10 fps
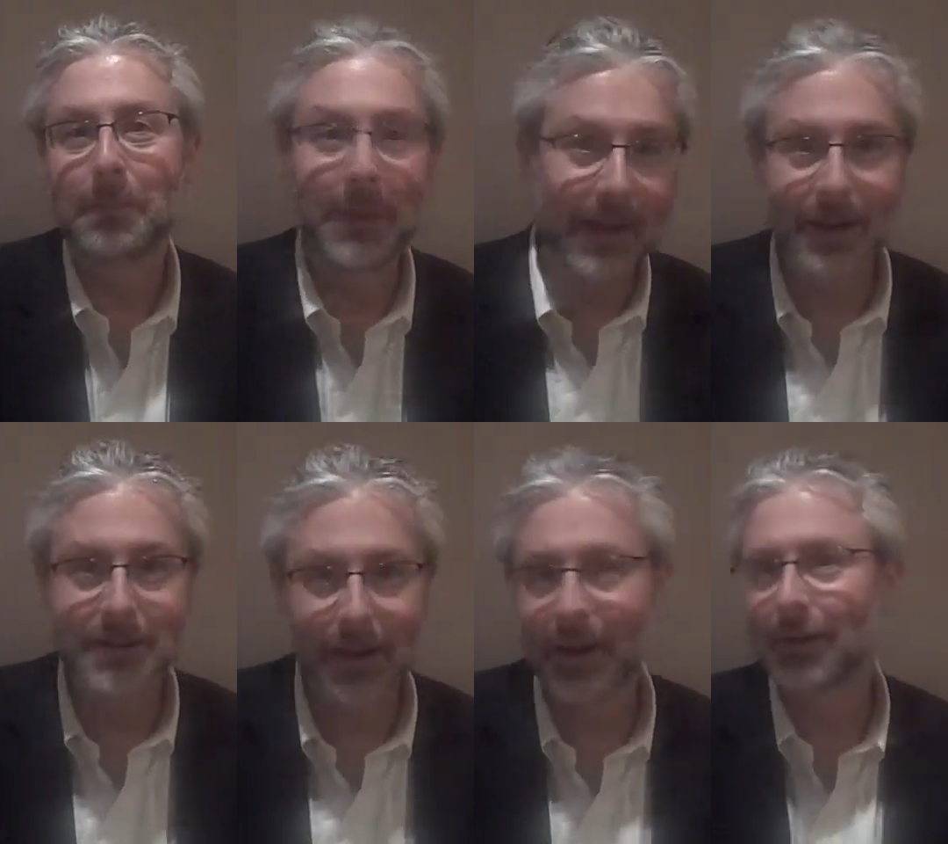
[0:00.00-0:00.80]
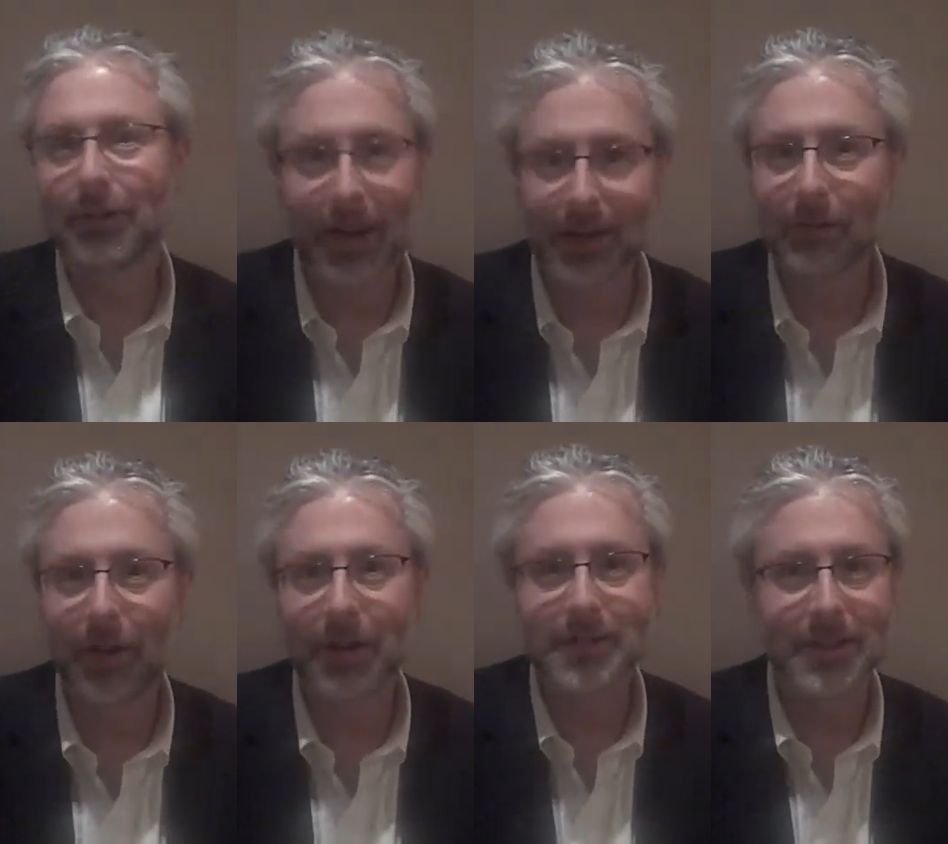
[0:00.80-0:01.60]
being outside, cracking
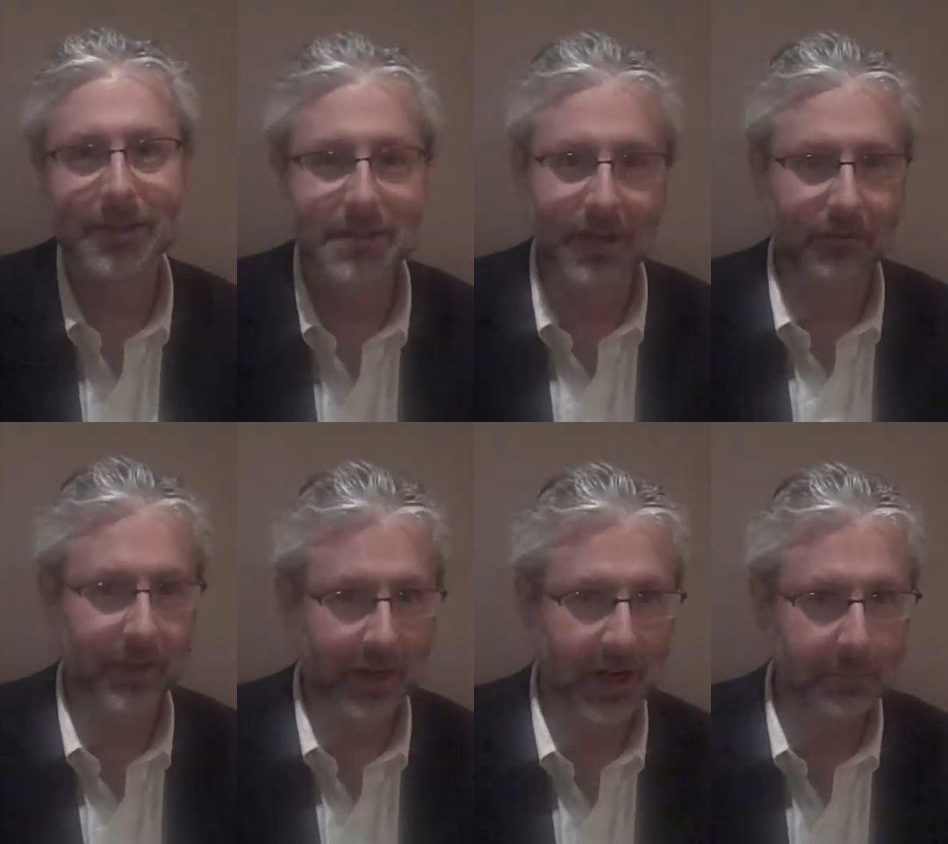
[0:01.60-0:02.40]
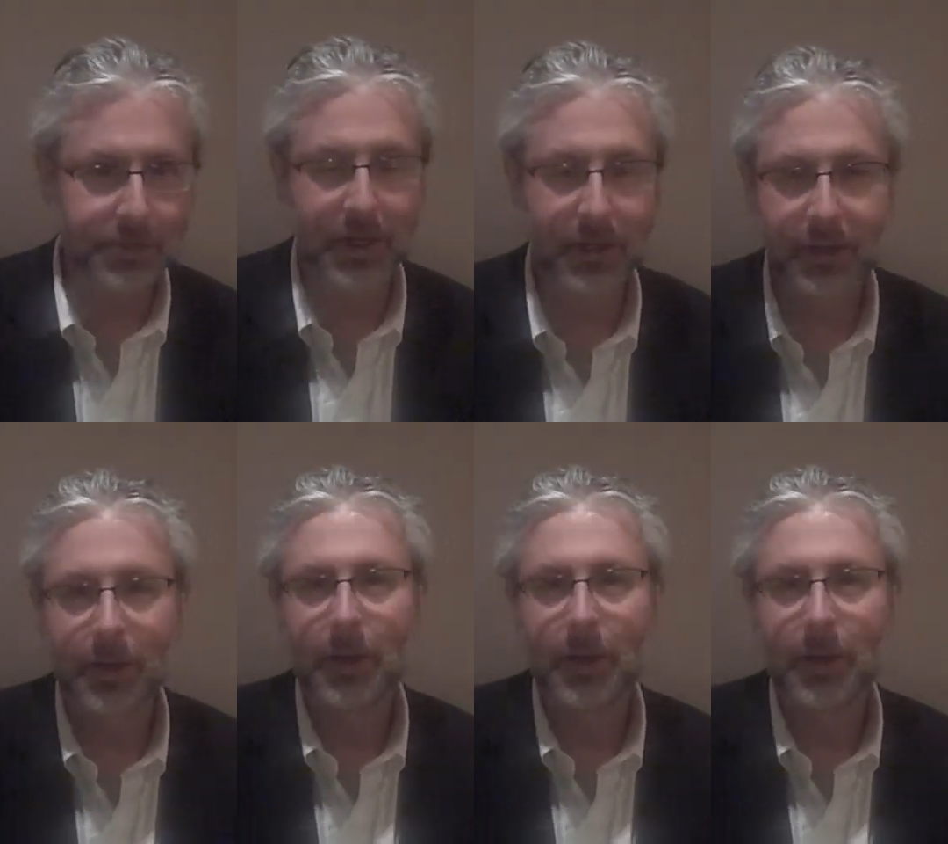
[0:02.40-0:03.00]
rocks, and then discovering an object